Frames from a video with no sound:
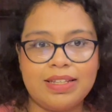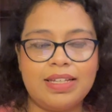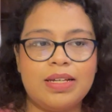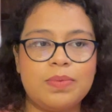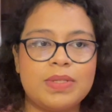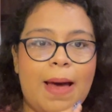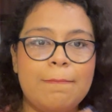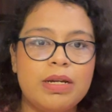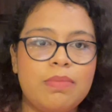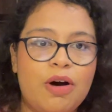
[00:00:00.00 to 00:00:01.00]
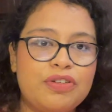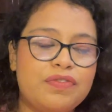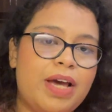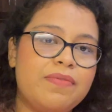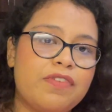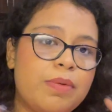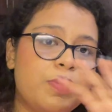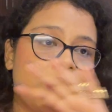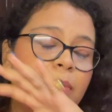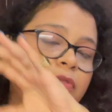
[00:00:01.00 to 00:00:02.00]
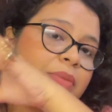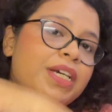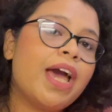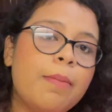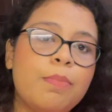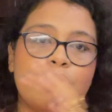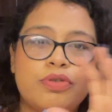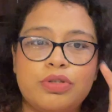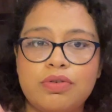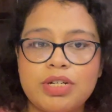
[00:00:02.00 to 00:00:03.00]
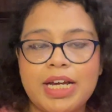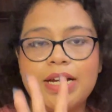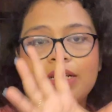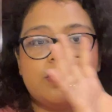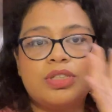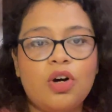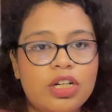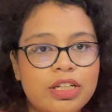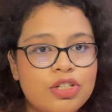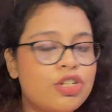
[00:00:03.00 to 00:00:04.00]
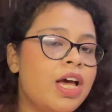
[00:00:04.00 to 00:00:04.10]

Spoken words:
that there was ample amount of time for him to come from the airport to the hotel to the college,